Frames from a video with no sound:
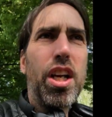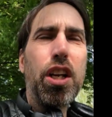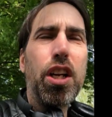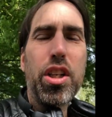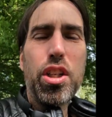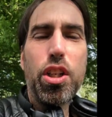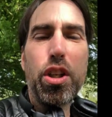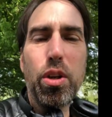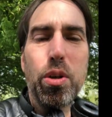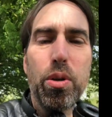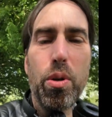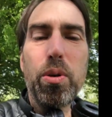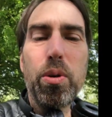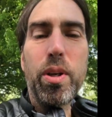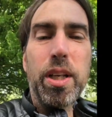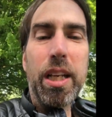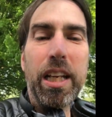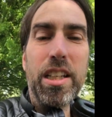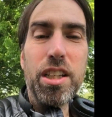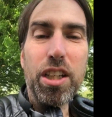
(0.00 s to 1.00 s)
You
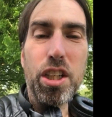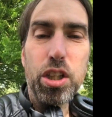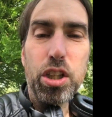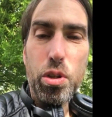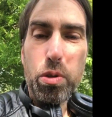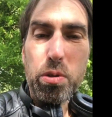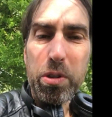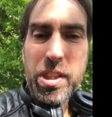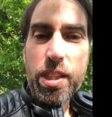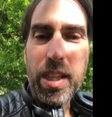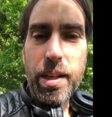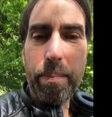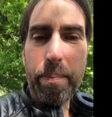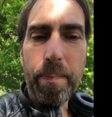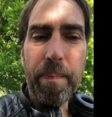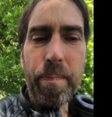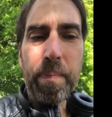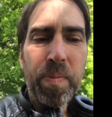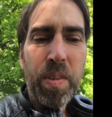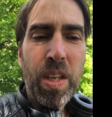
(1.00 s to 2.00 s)
can use them,
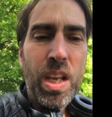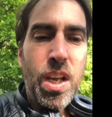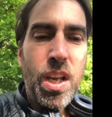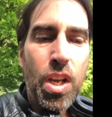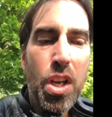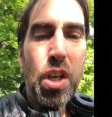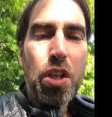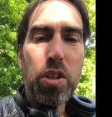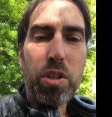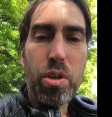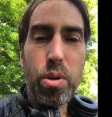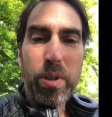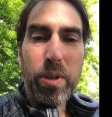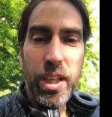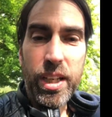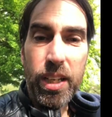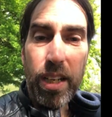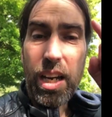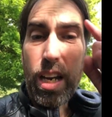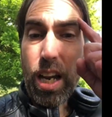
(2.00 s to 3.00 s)
you
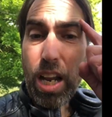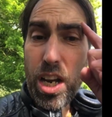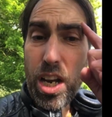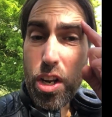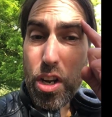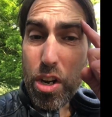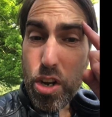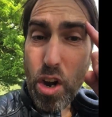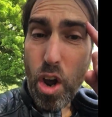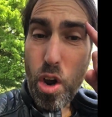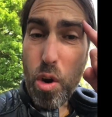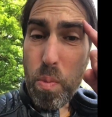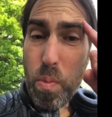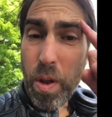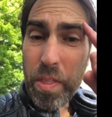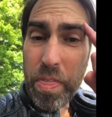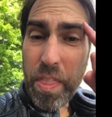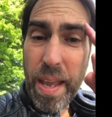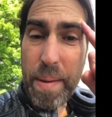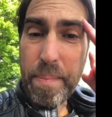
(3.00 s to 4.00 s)
can know
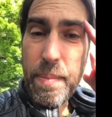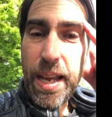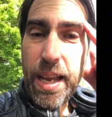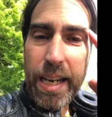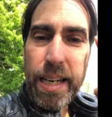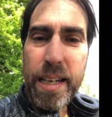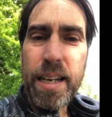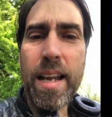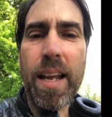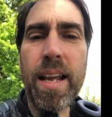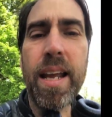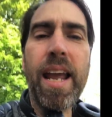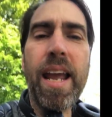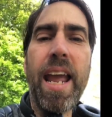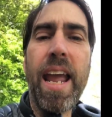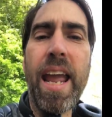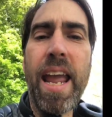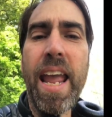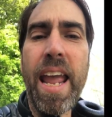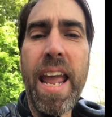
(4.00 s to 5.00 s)
what they mean,
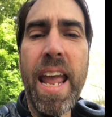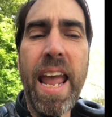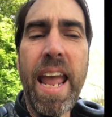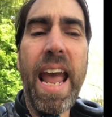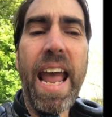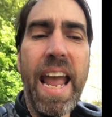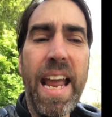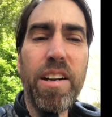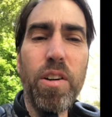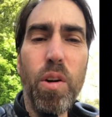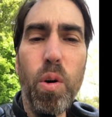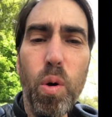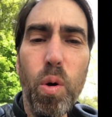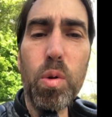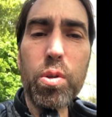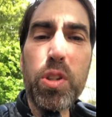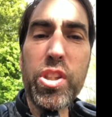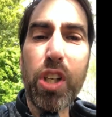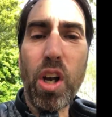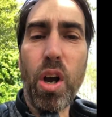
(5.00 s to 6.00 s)
and
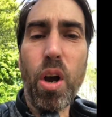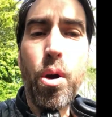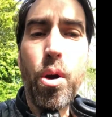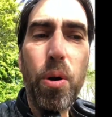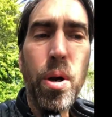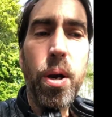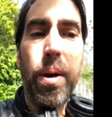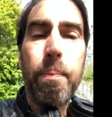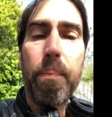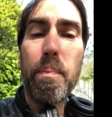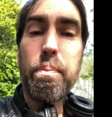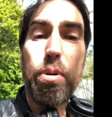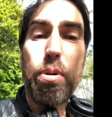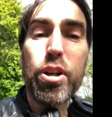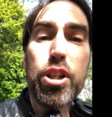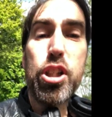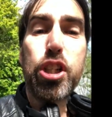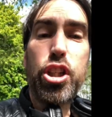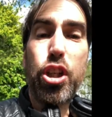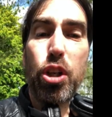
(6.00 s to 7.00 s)
also
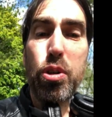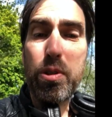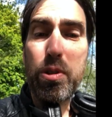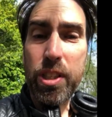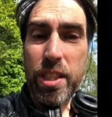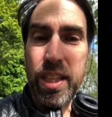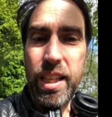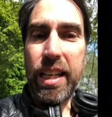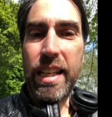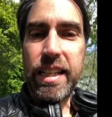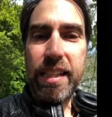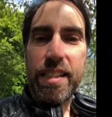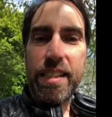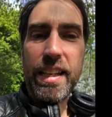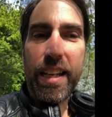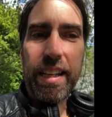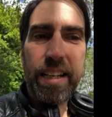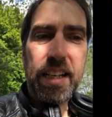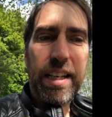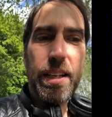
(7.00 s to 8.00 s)
produce these
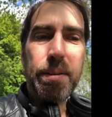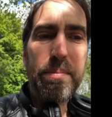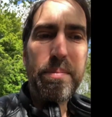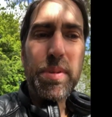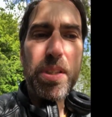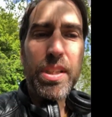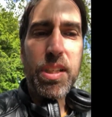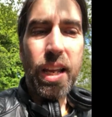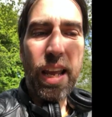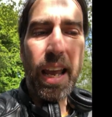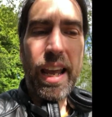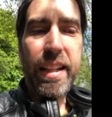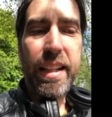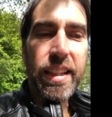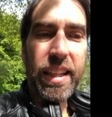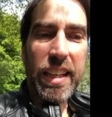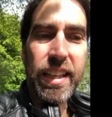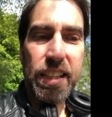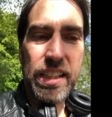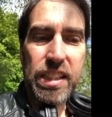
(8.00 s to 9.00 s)
idioms and
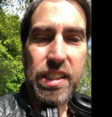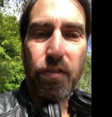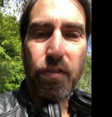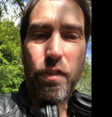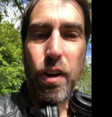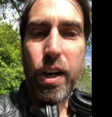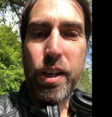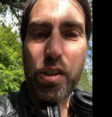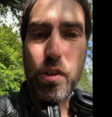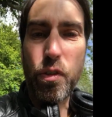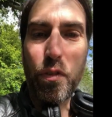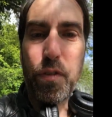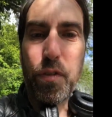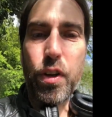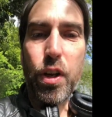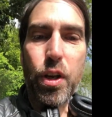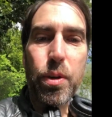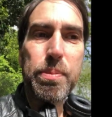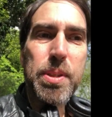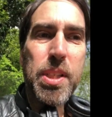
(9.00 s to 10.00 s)
these phrasal
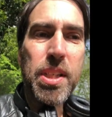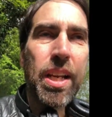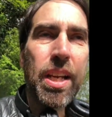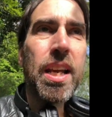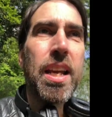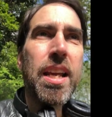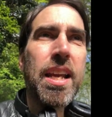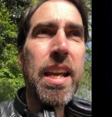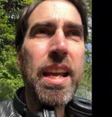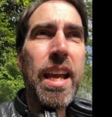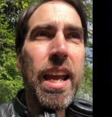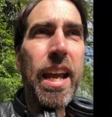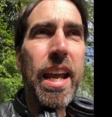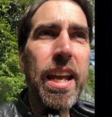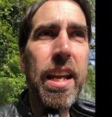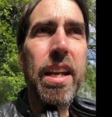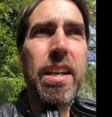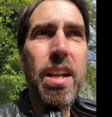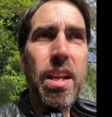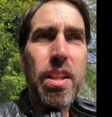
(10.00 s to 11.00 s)
verbs
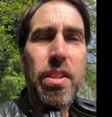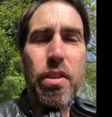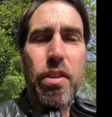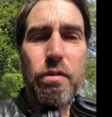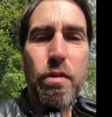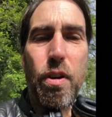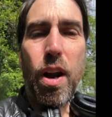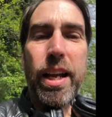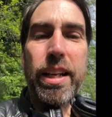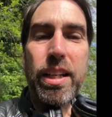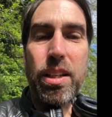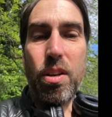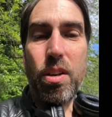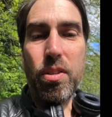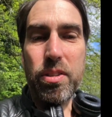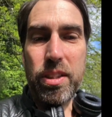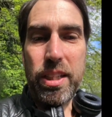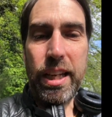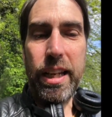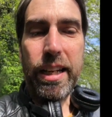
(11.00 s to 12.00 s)
in the right
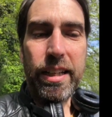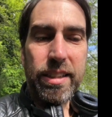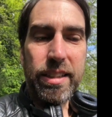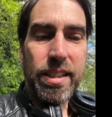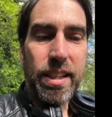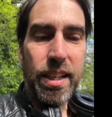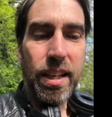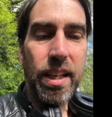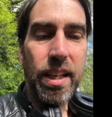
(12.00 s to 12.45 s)
context.